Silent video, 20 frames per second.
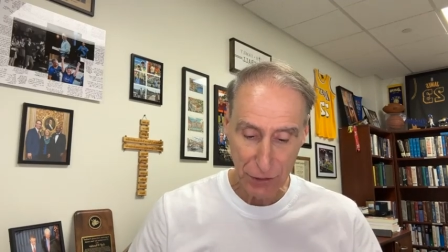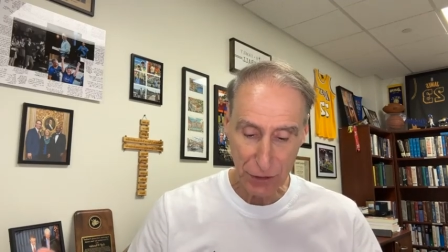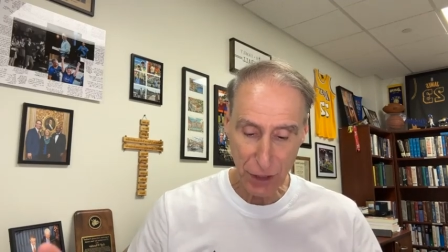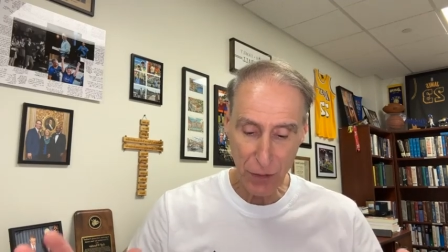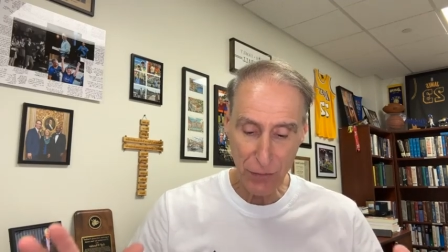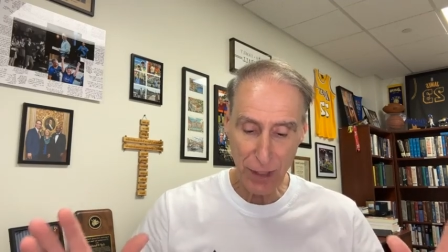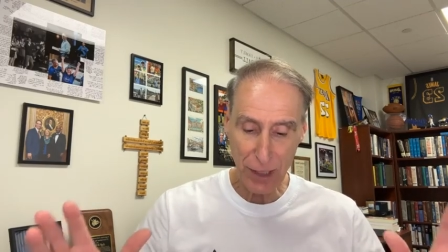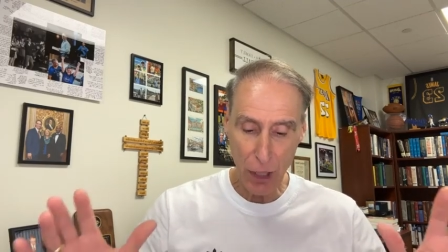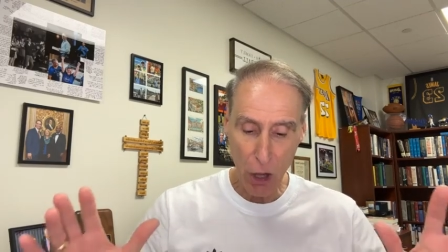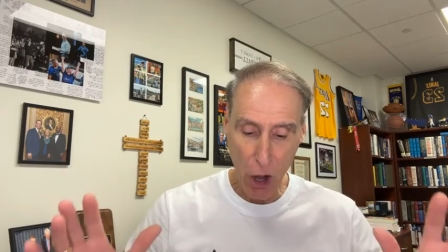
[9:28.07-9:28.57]

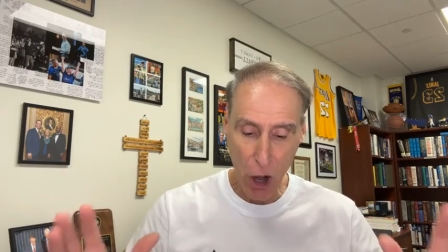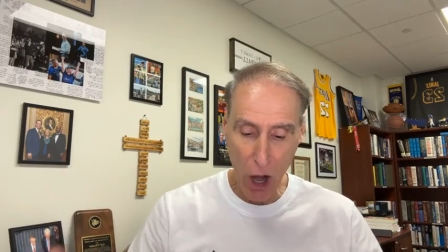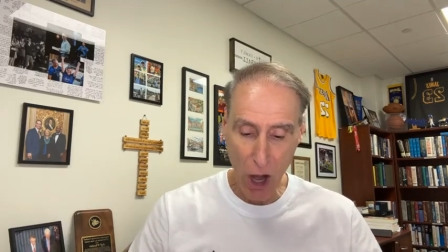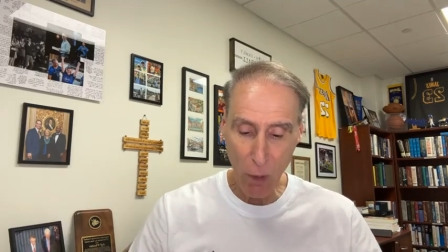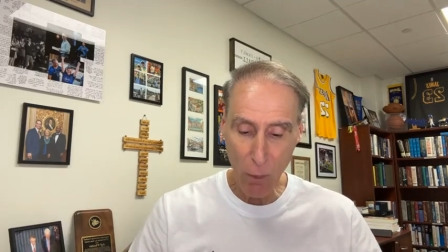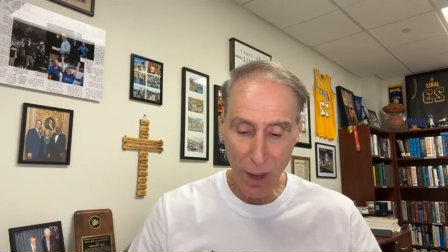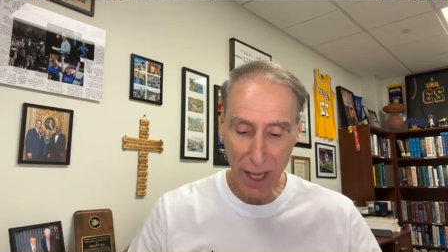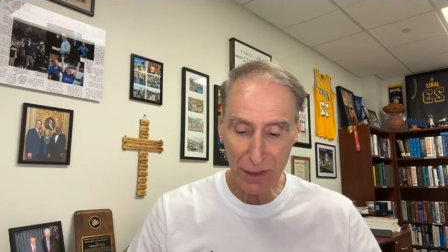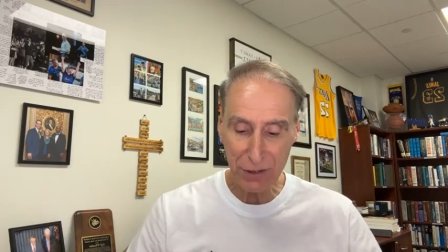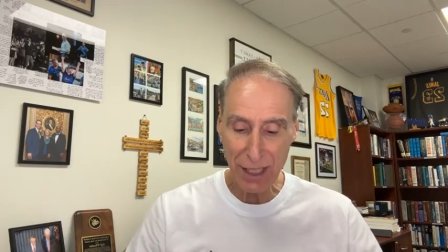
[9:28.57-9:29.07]
so that
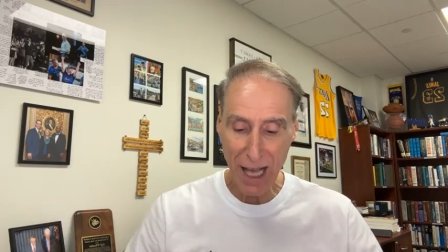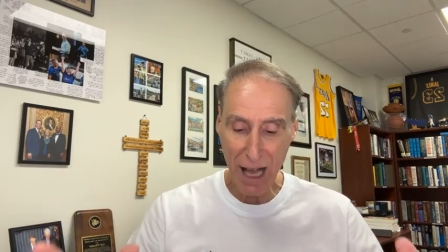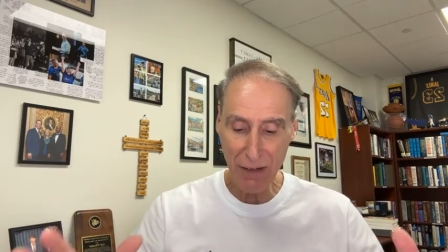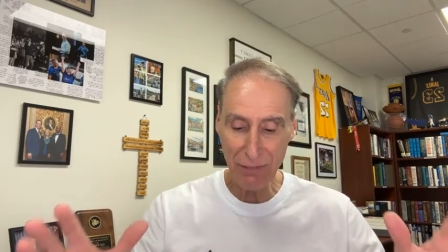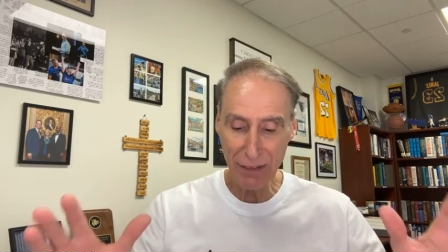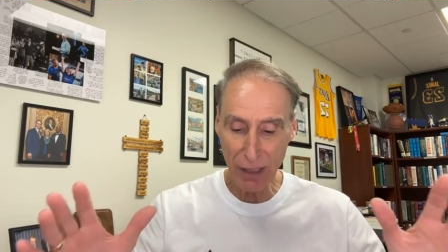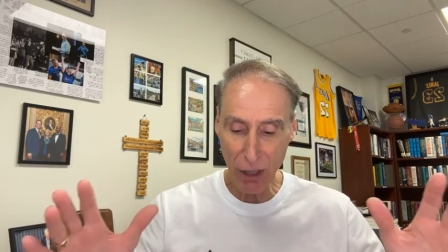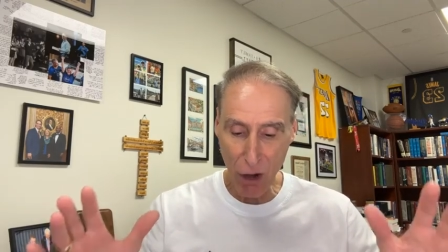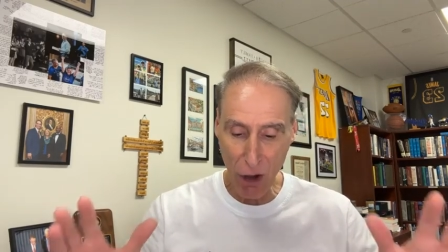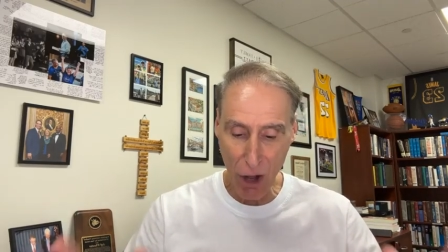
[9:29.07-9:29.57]
always
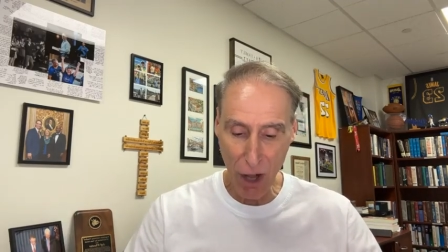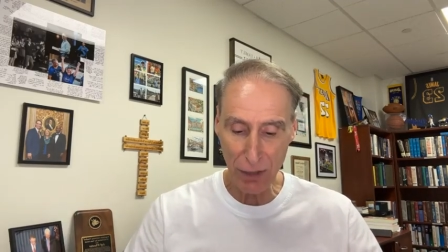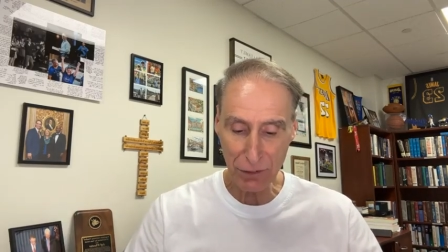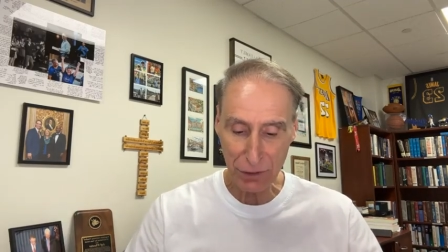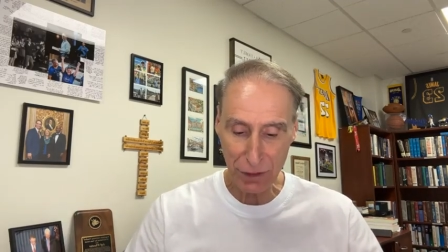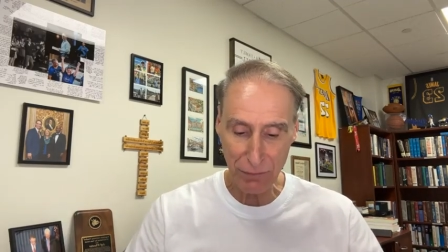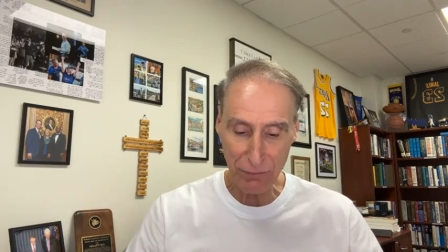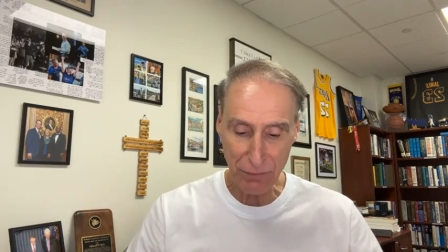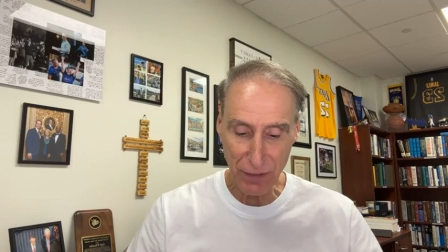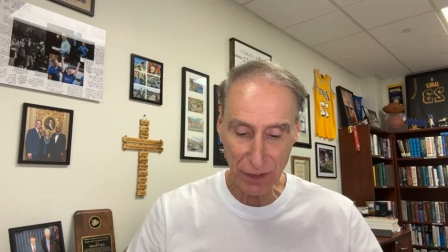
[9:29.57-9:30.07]
having all
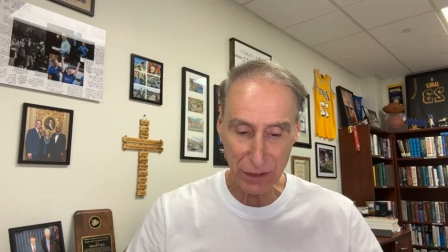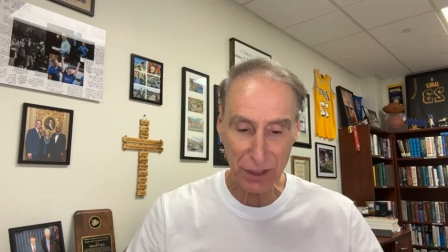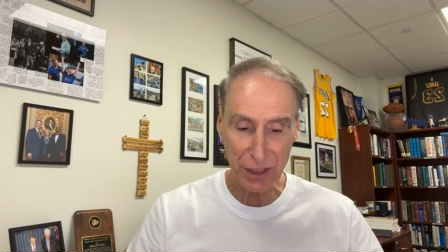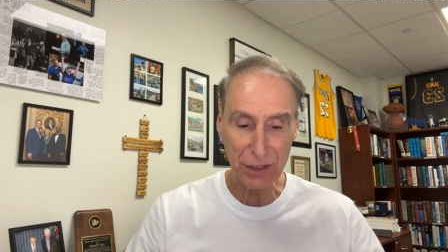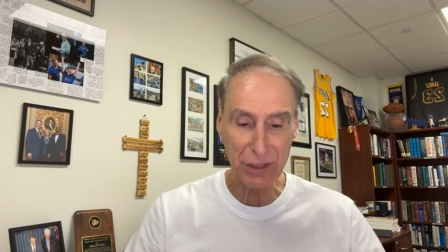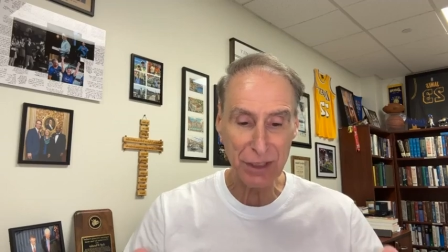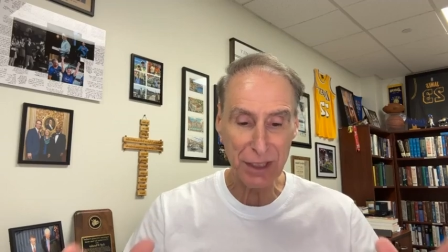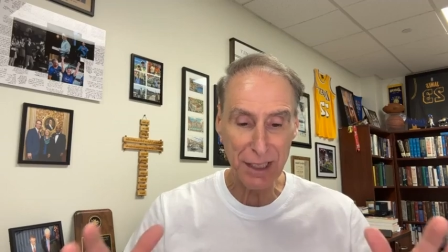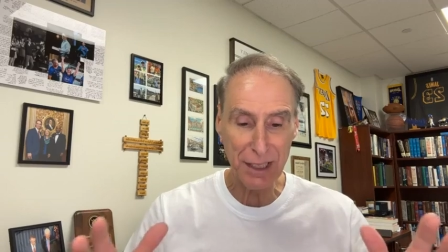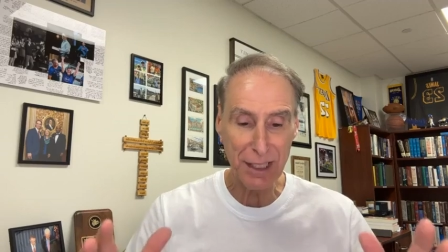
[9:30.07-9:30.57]

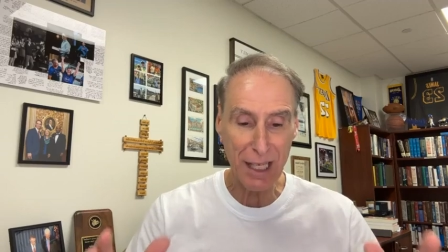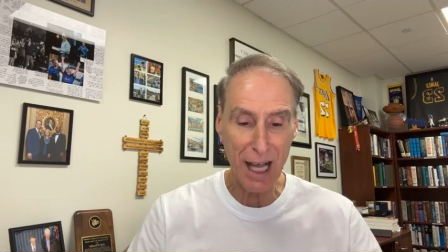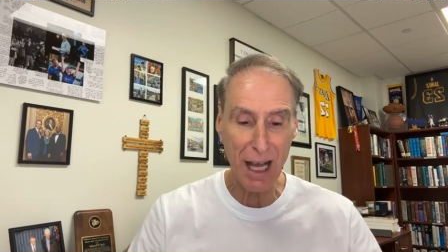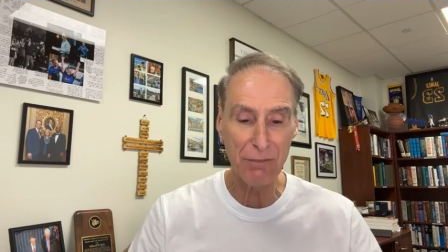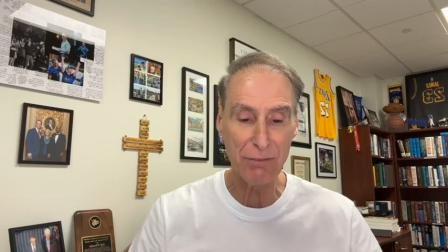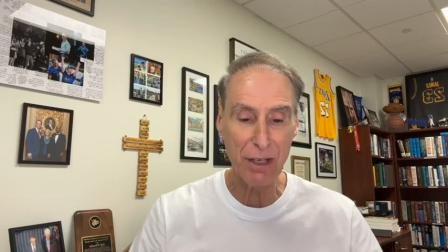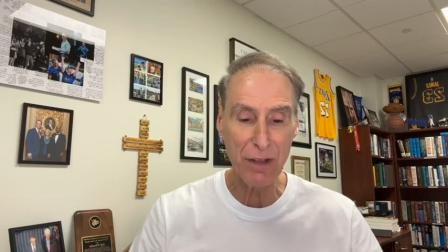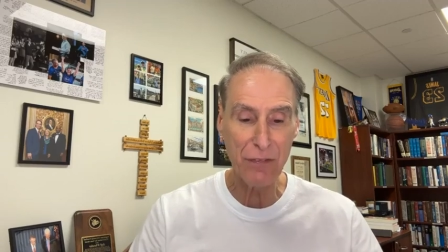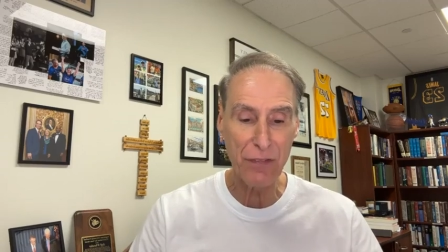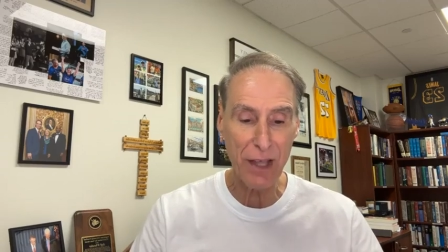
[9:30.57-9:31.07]
sufficiency in
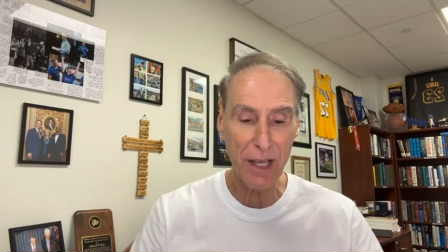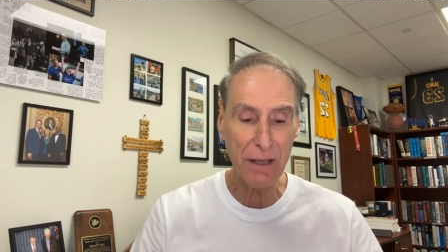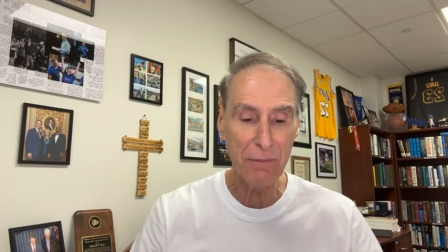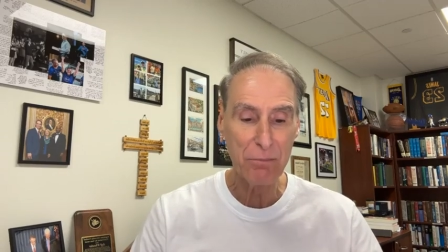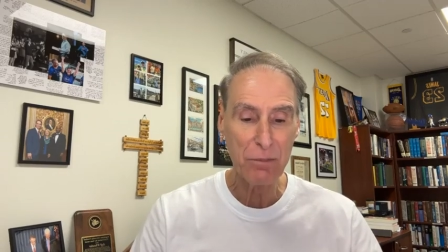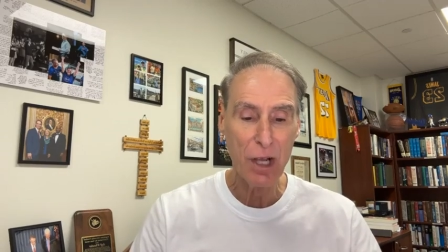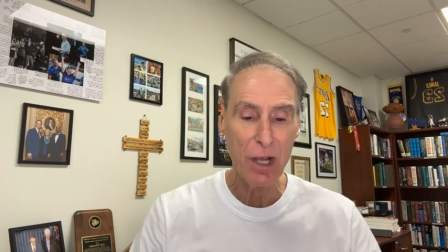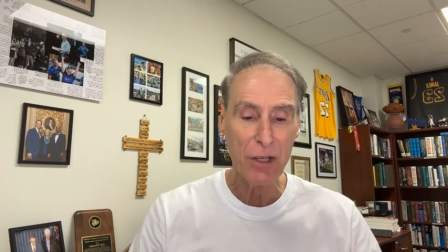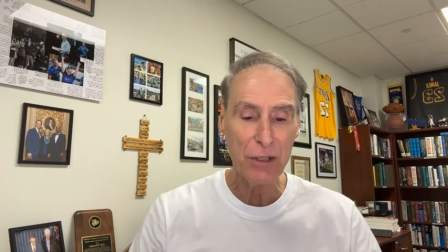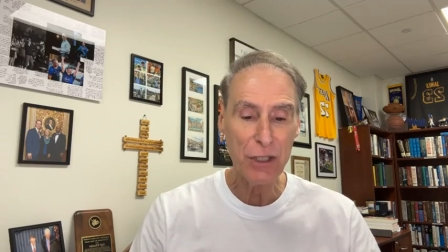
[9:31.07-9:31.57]
everything,